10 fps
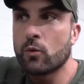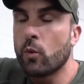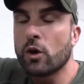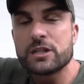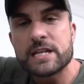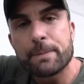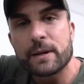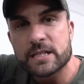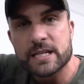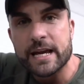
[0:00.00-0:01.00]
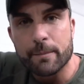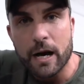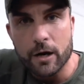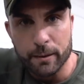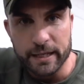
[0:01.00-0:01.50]
one tip I'd say
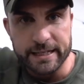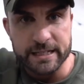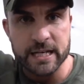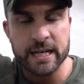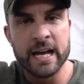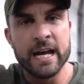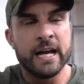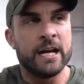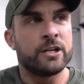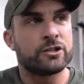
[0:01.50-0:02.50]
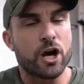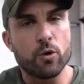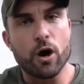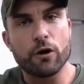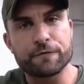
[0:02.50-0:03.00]
about obliques:
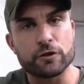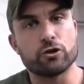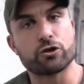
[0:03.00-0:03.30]
don't often